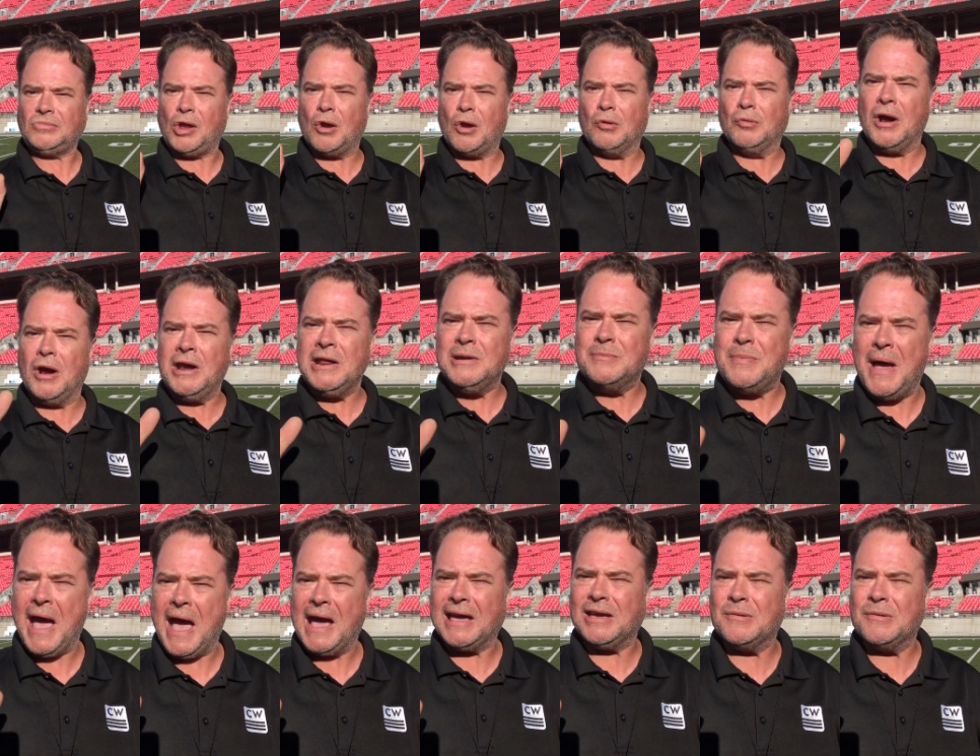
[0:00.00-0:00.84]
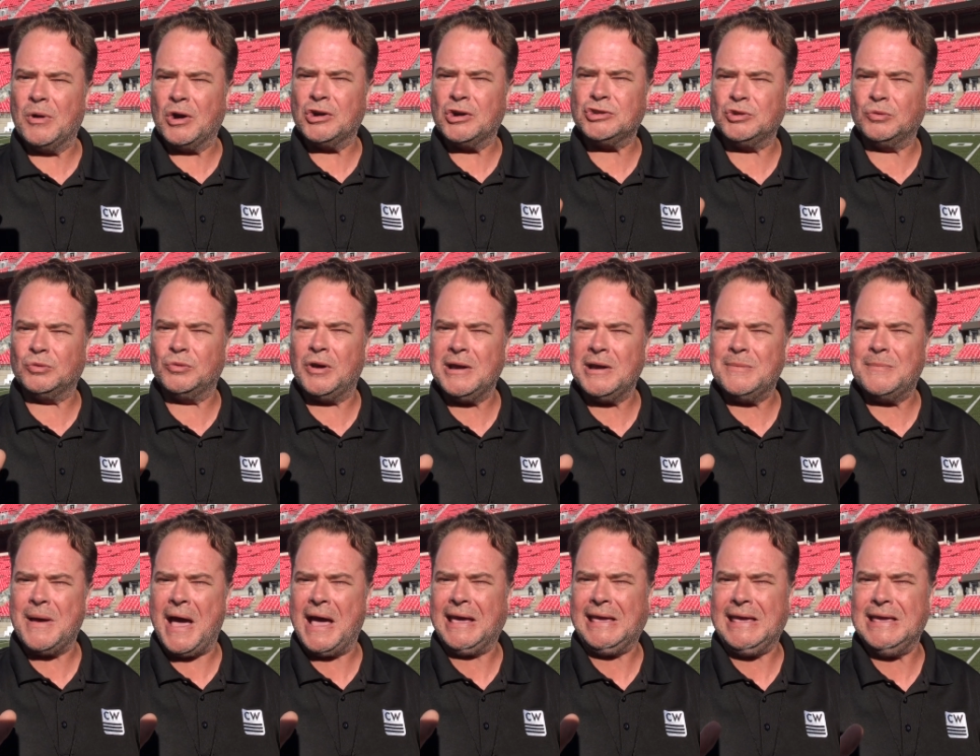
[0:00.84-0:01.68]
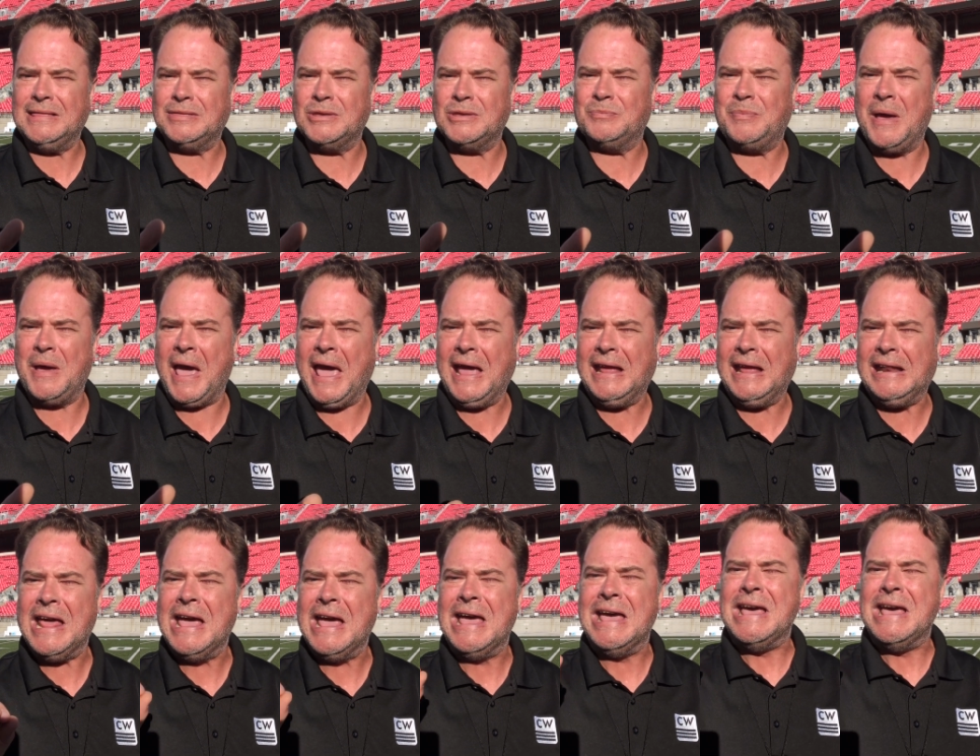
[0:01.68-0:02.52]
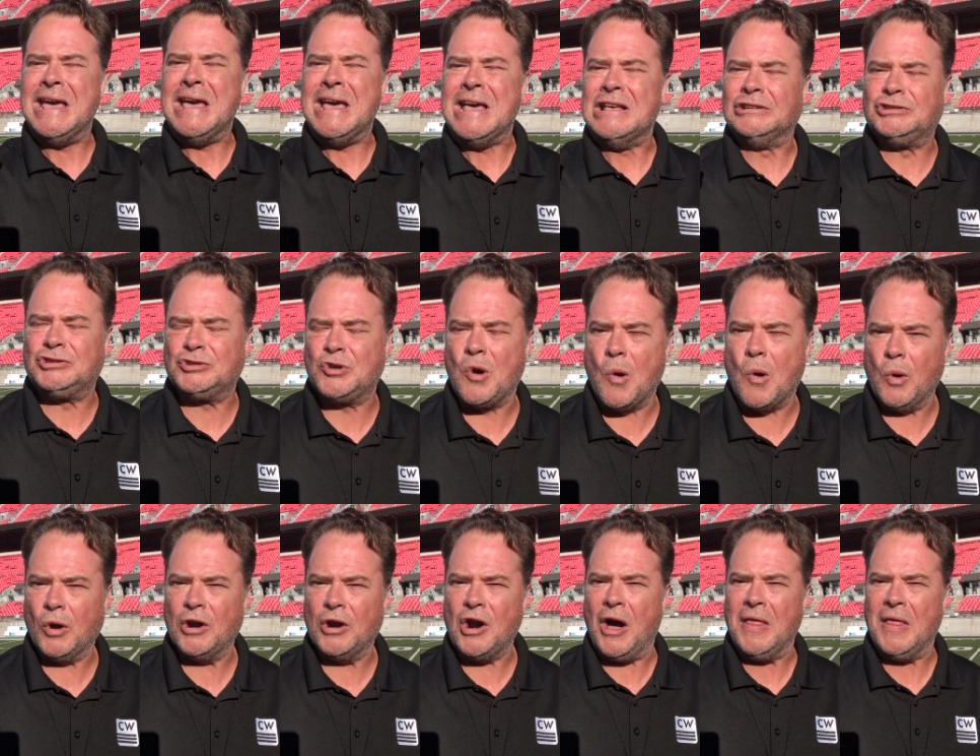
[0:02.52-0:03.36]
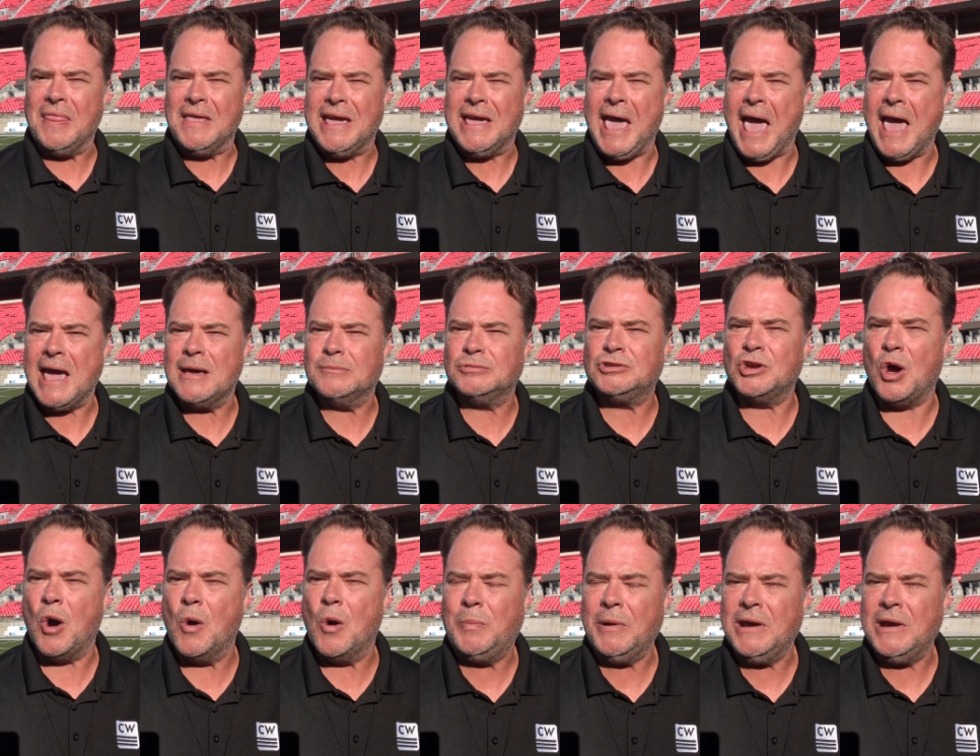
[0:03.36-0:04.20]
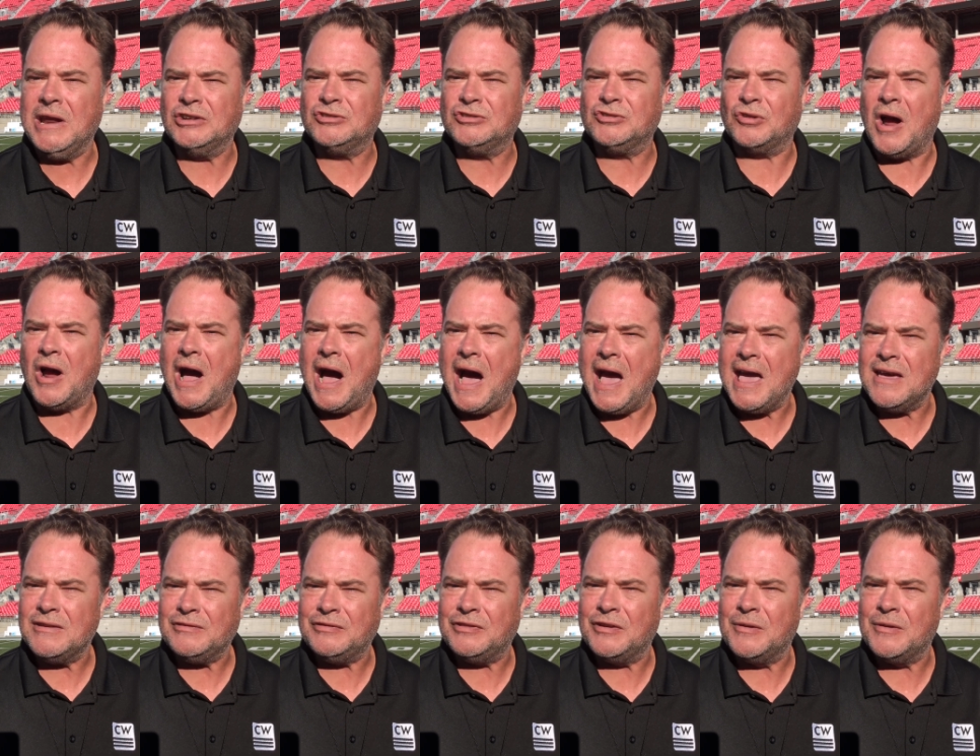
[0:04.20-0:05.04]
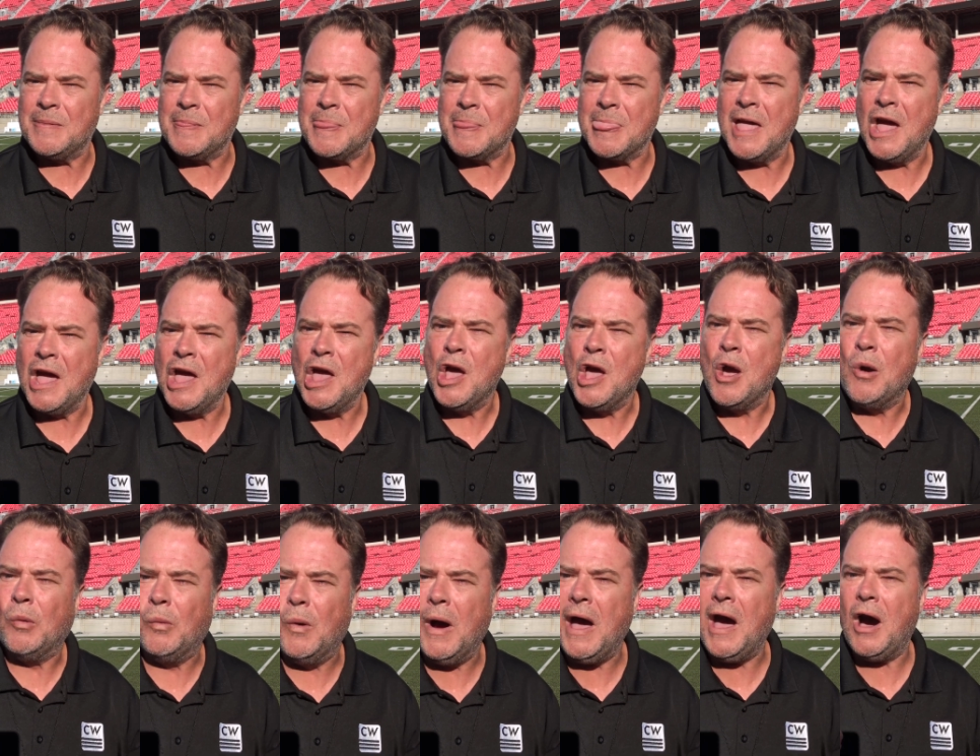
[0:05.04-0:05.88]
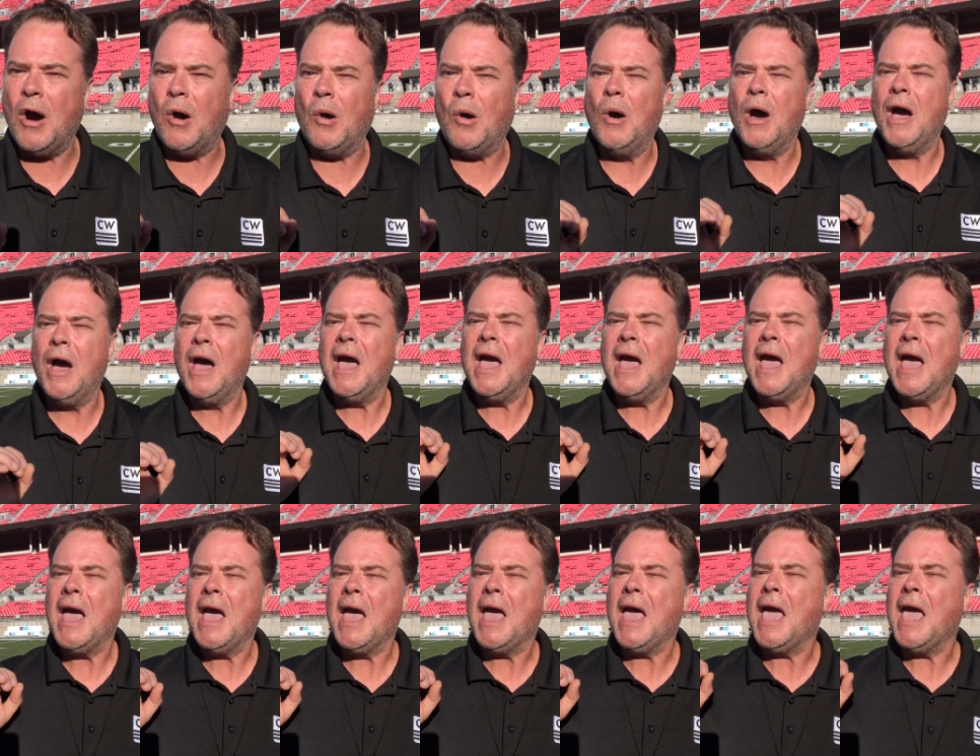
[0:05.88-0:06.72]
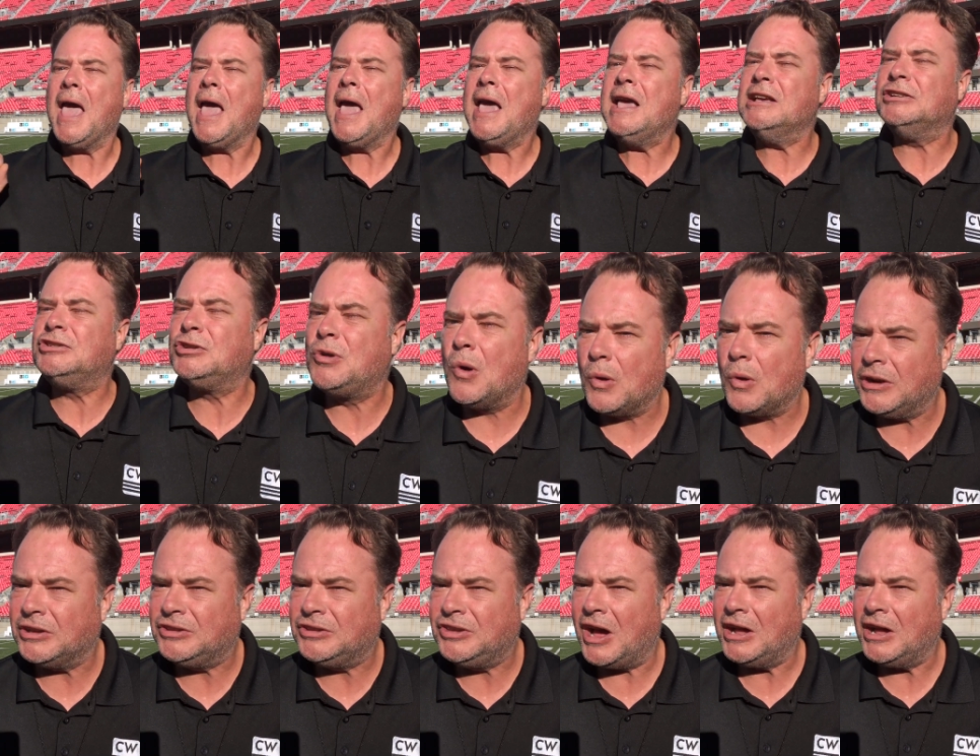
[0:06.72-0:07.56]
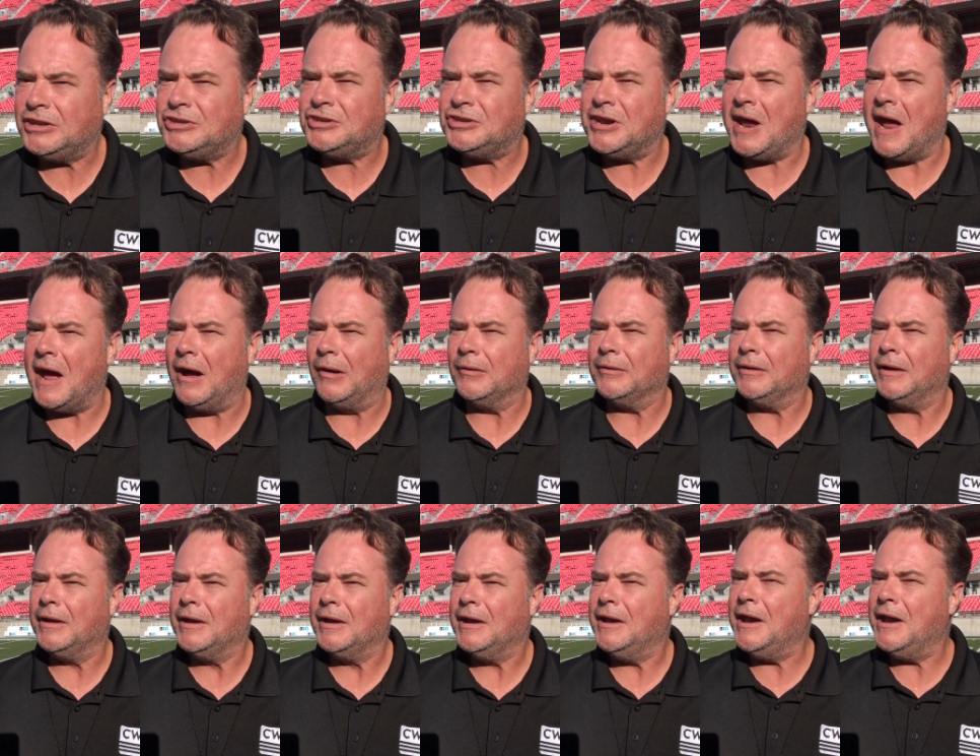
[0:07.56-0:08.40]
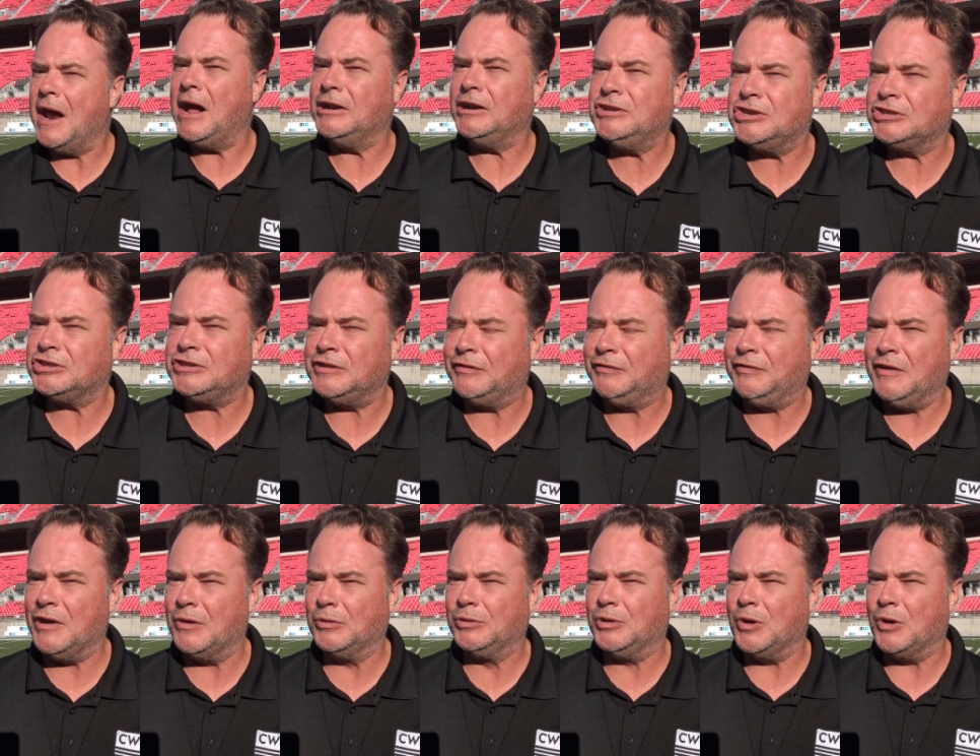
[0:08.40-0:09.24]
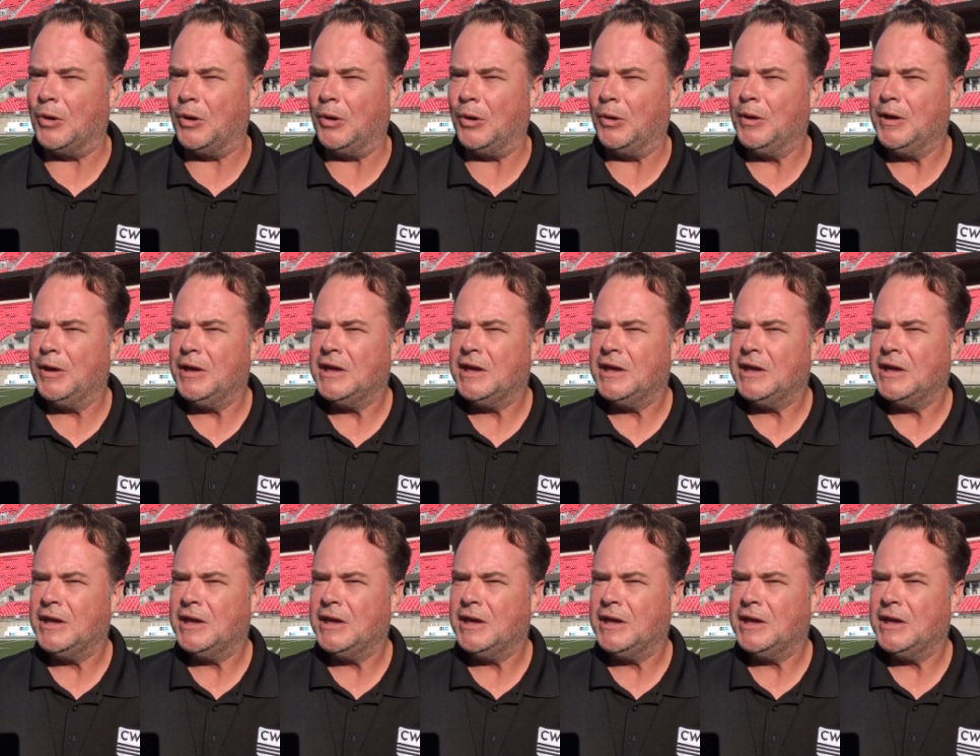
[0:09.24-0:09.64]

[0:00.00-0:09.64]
Marshall running back Ethan Payne scored on the game's opening drive. Well, he scored a touchdown, not just a field goal.